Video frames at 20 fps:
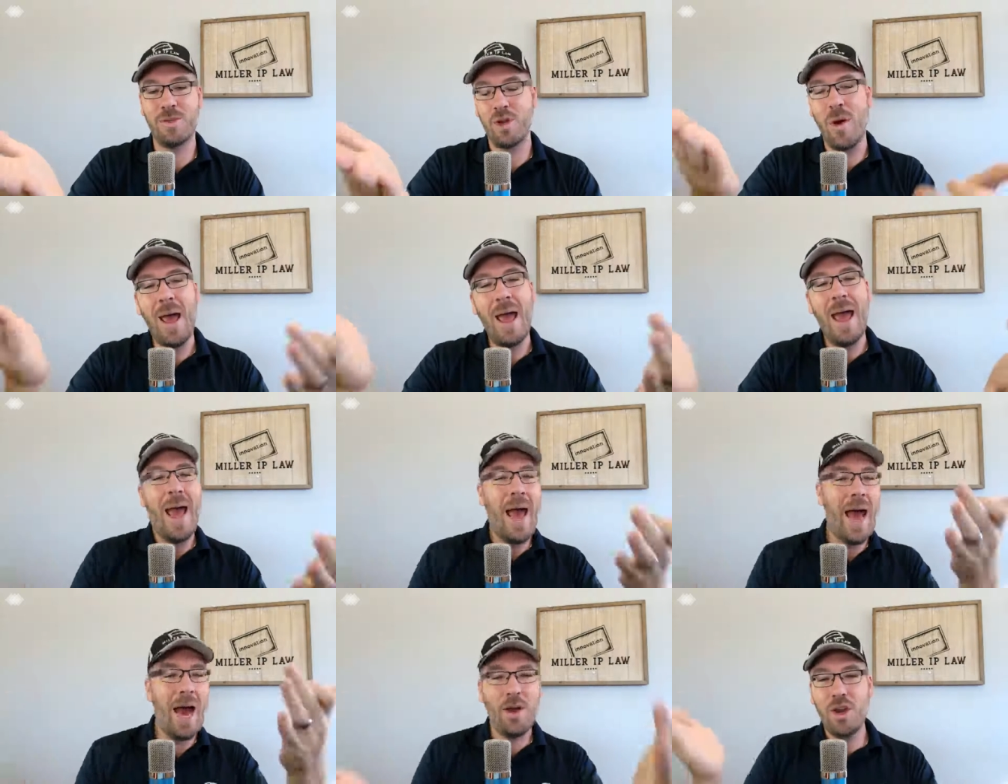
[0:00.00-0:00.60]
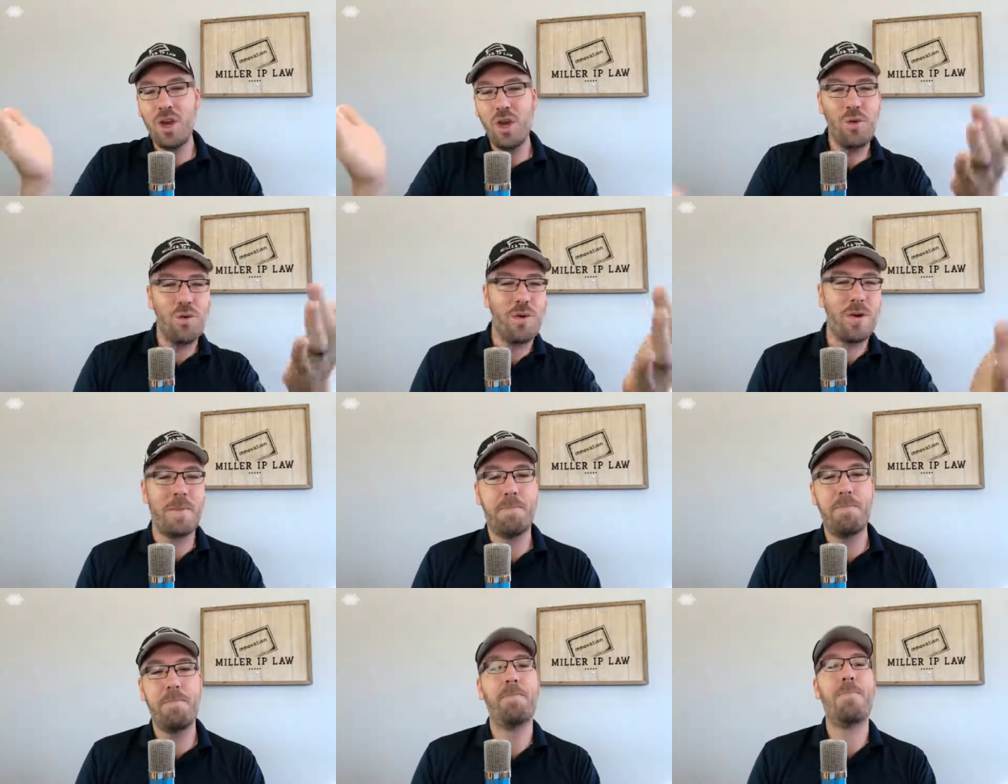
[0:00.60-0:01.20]
So, how do you
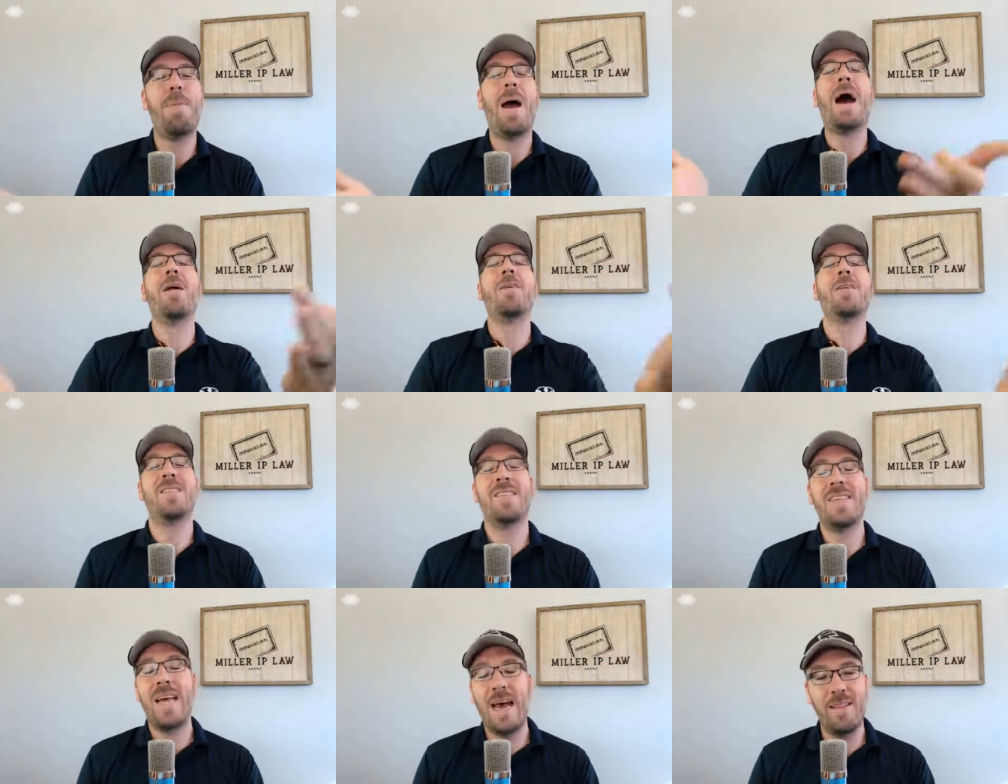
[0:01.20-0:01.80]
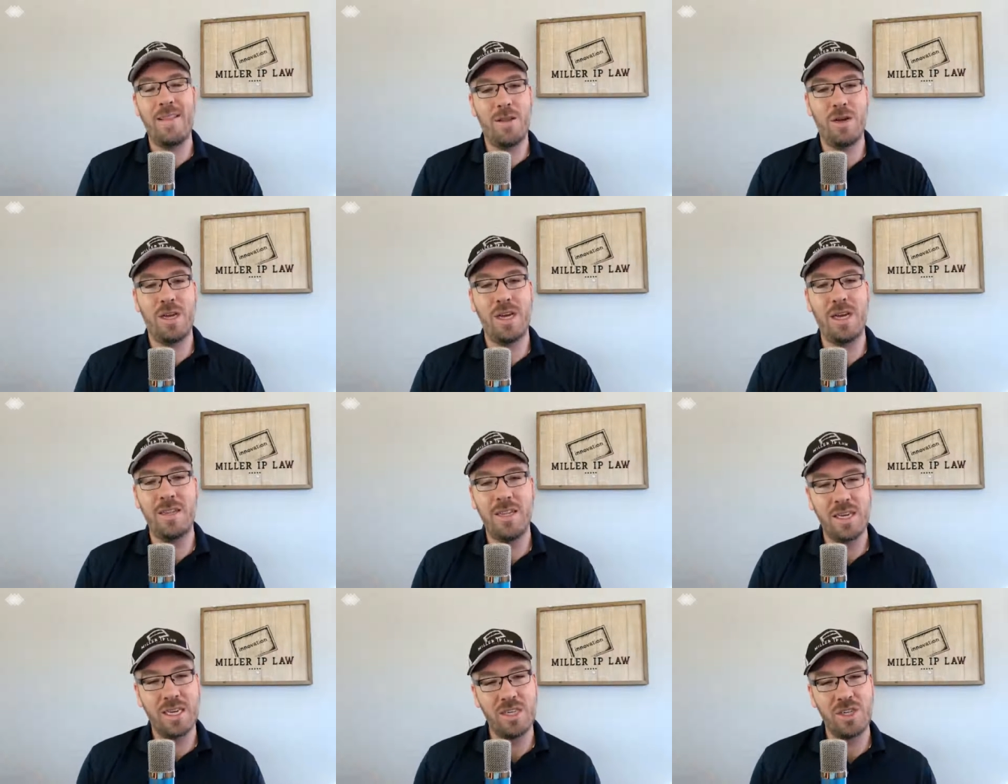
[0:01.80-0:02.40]
balance that in the
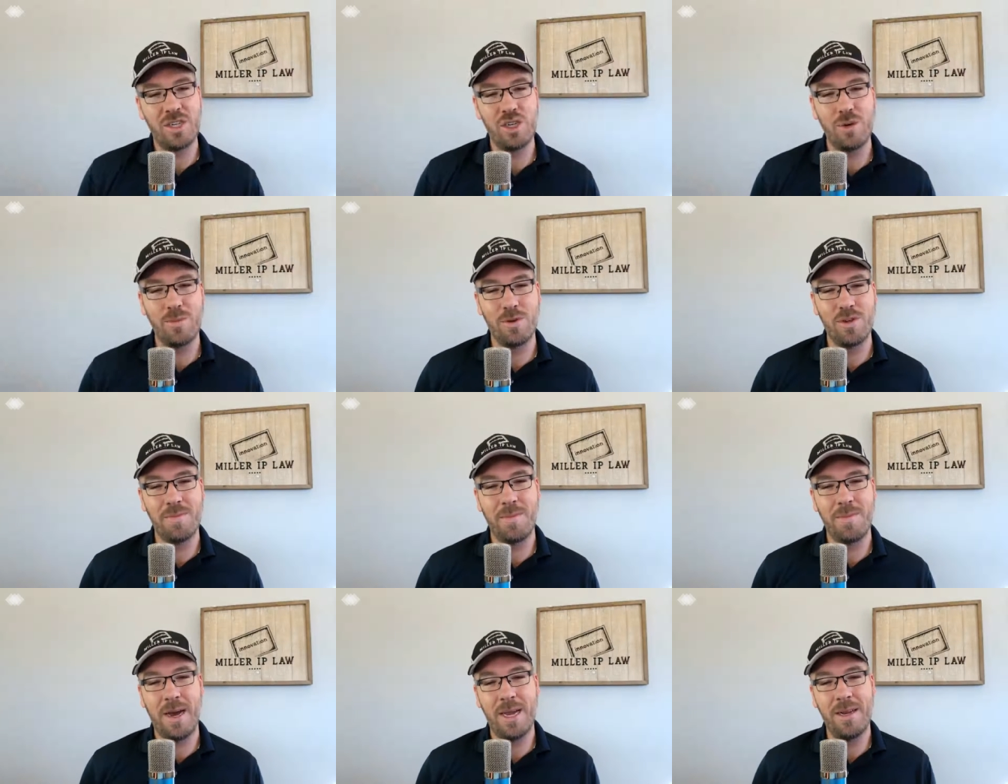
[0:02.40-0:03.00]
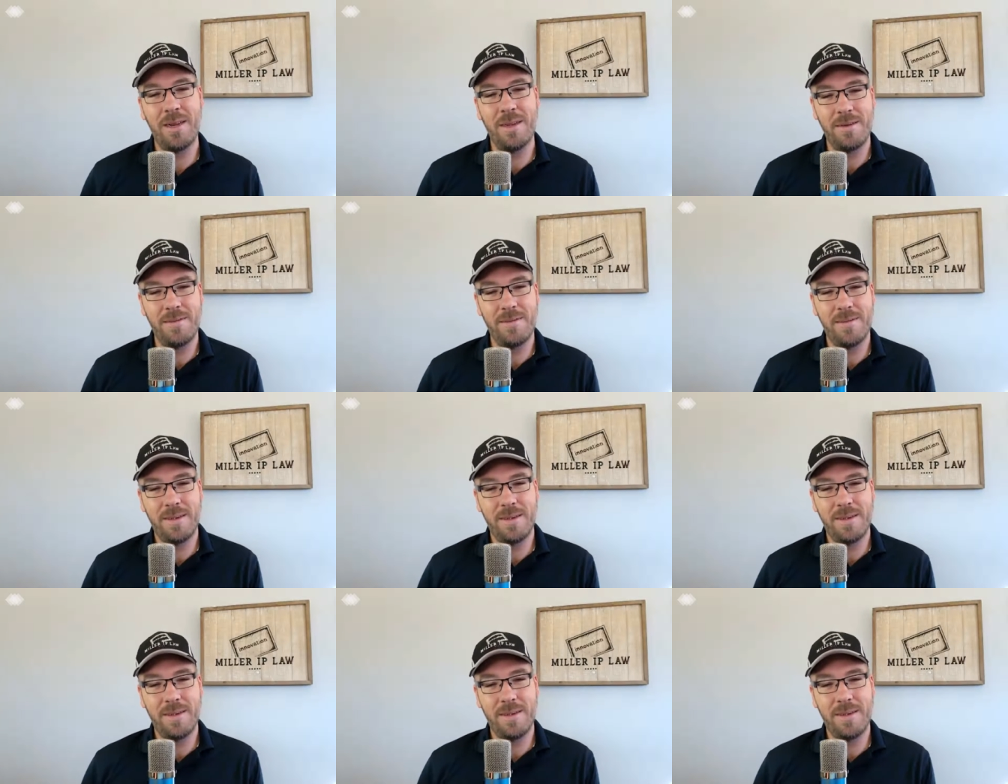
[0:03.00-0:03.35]
in the consumer's mind?